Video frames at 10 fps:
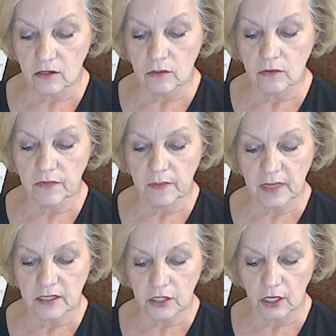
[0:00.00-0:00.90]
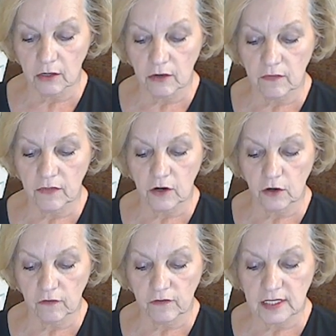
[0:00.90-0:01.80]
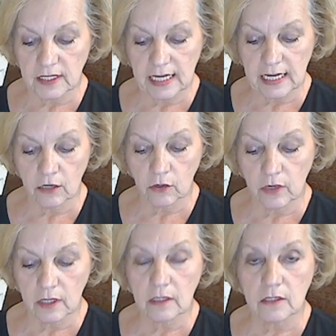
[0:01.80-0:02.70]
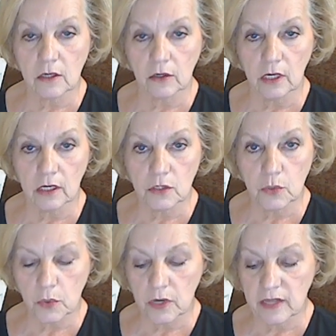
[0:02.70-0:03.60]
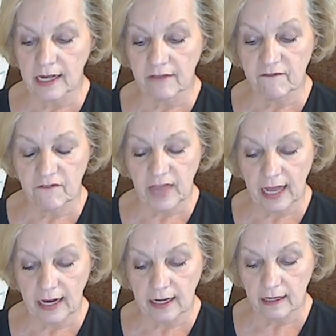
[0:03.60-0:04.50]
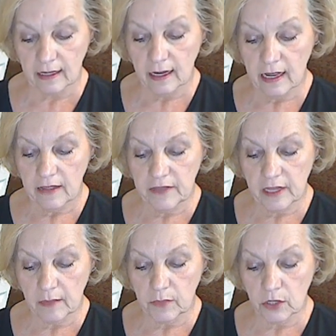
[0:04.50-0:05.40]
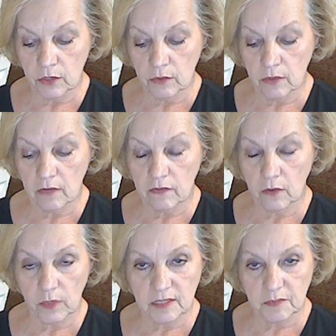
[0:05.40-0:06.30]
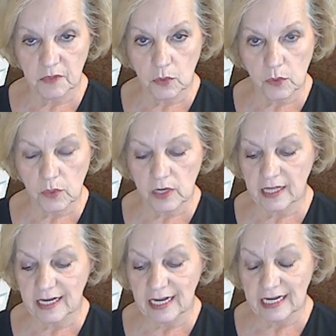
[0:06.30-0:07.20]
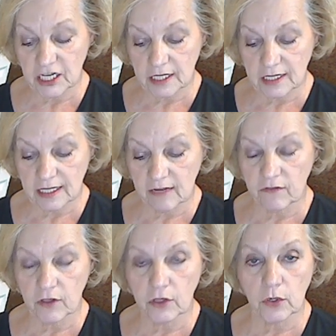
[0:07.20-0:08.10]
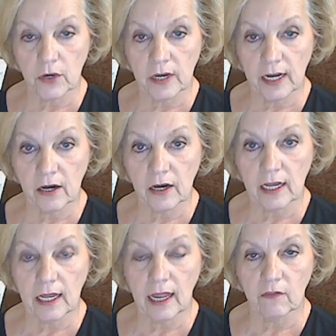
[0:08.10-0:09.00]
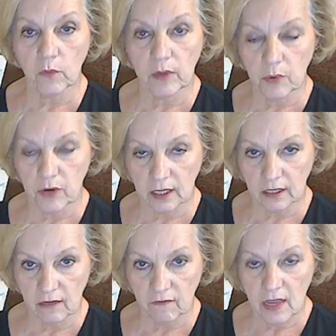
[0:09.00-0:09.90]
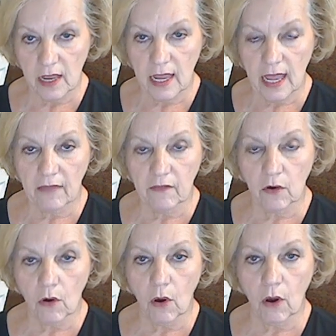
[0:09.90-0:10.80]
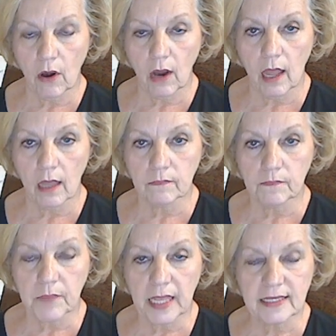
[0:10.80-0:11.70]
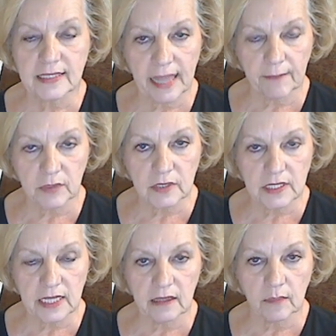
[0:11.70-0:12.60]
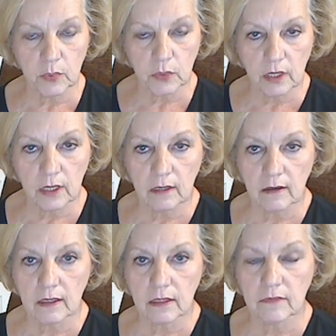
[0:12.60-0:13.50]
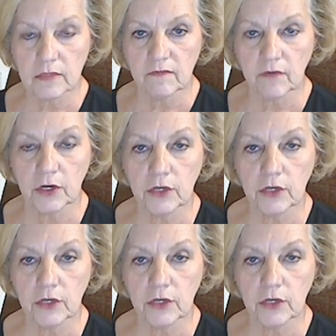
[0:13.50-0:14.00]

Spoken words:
the muscular, the nervous, the endocrine, the circulatory, the lymphatic, the immune, the respiratory, the digestive, the urinary, and the reproductive. And there are examples in the book, some very good